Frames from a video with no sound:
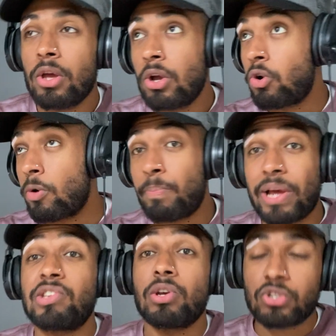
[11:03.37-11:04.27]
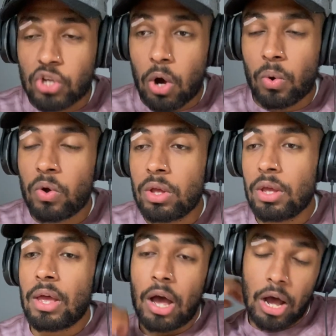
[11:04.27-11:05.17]
God bless her soul.
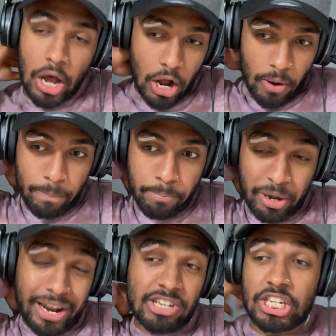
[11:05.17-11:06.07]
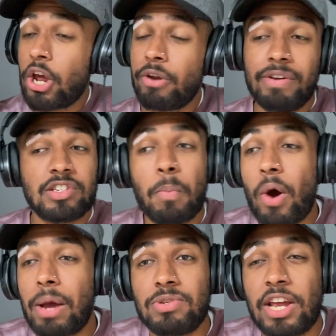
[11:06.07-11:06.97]
But that's the only reason
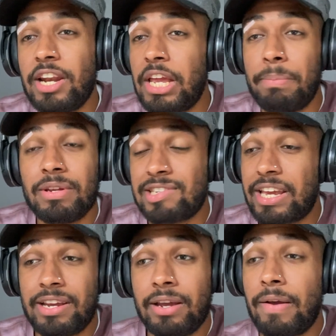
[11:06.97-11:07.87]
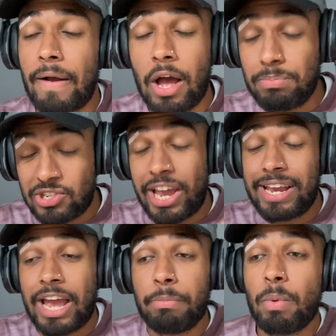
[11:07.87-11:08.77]
why I'm saying Amy
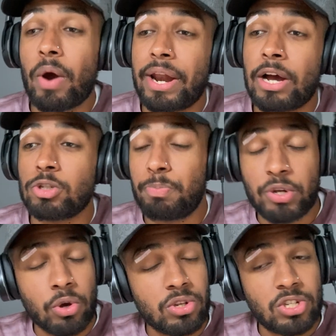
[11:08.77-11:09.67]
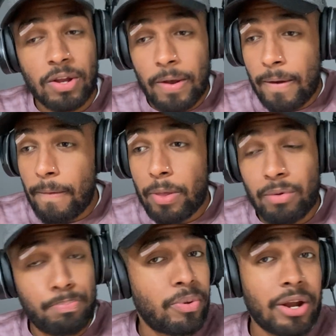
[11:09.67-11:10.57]
Winehouse, because
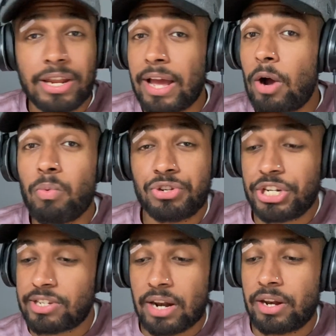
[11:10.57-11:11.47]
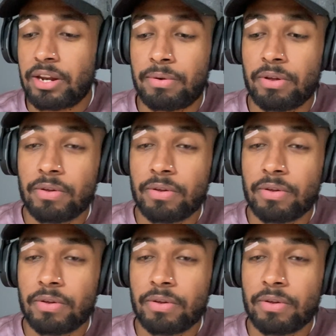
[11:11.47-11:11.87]
bloody hell was she talented.